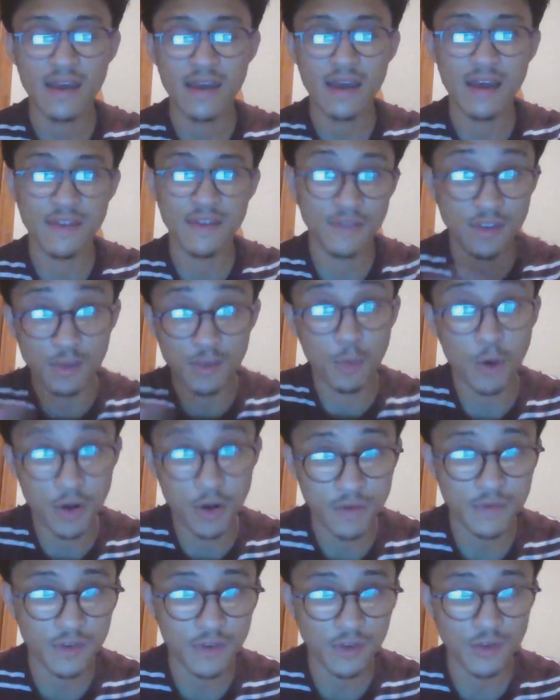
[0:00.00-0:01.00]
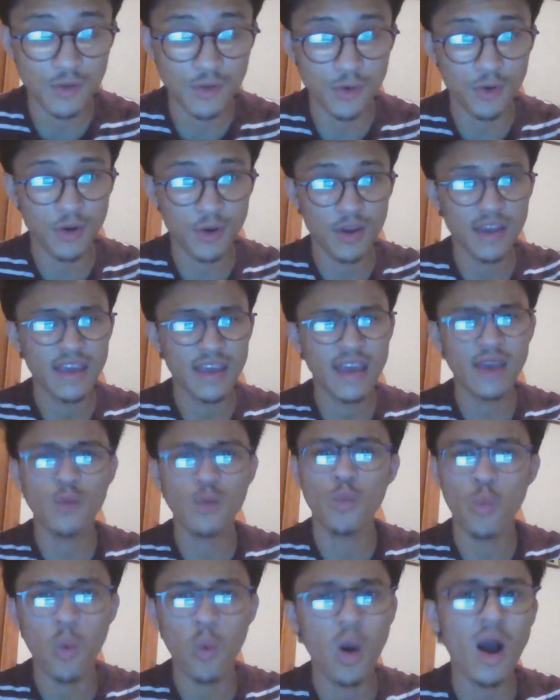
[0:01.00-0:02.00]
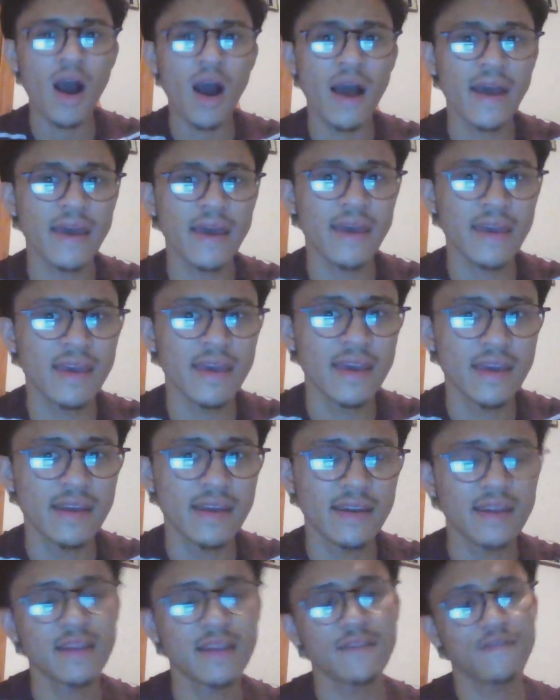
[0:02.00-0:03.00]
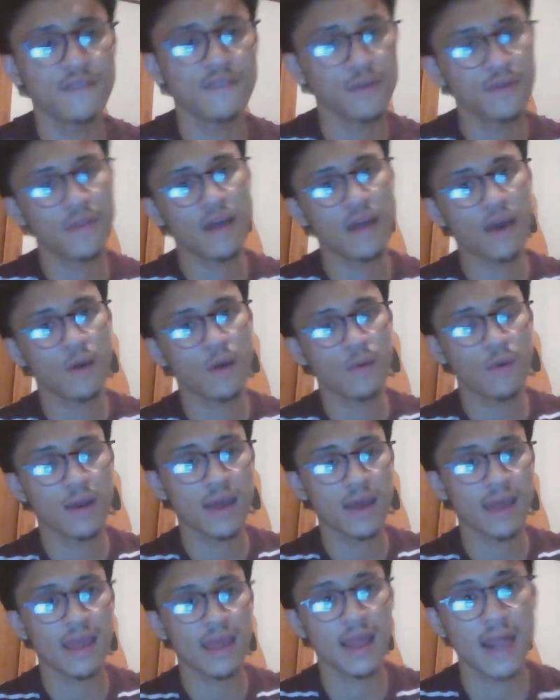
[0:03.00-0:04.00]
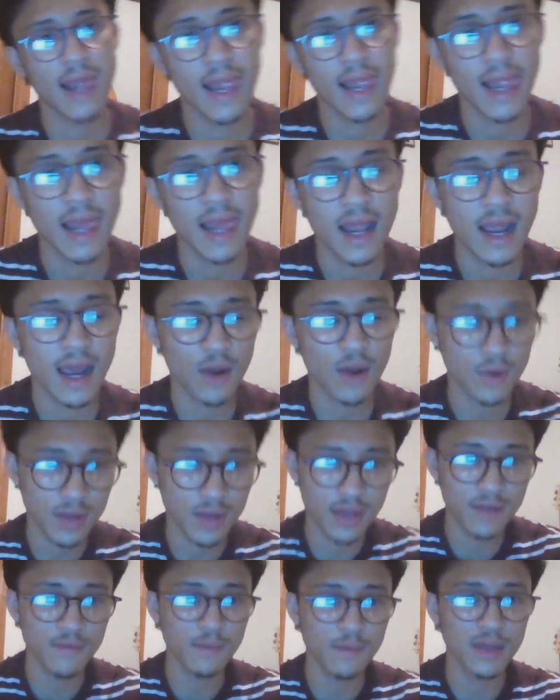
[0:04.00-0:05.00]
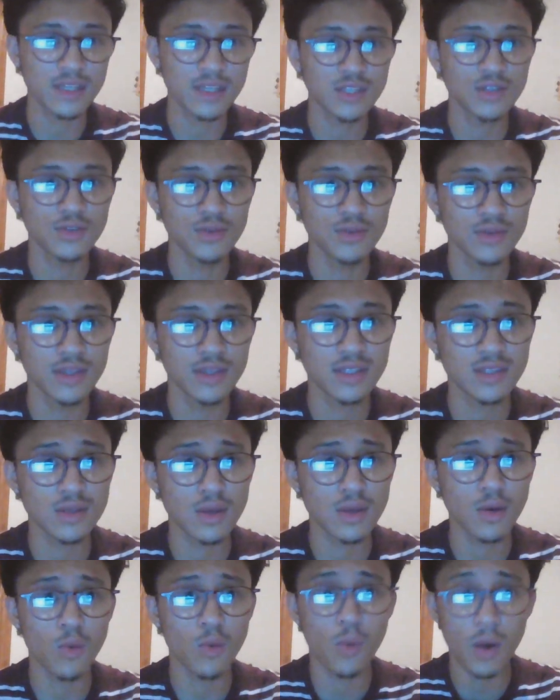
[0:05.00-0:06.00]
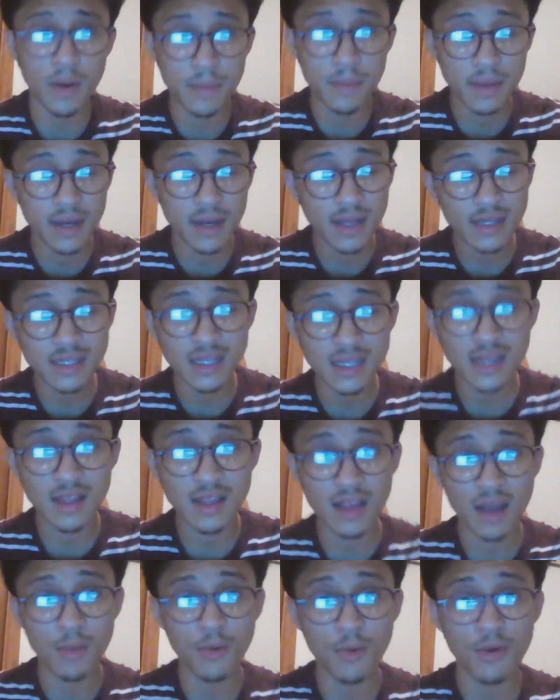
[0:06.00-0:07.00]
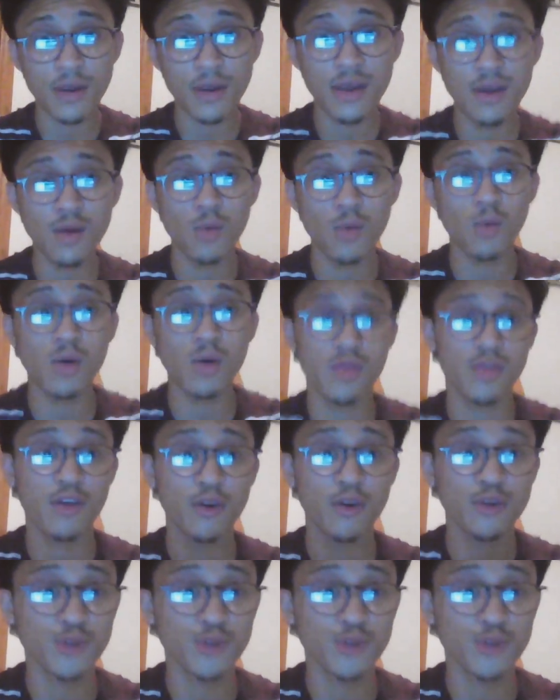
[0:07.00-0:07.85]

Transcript: at this point of the story and why did he feel that way. I would give my students 1 minute to collaborate with their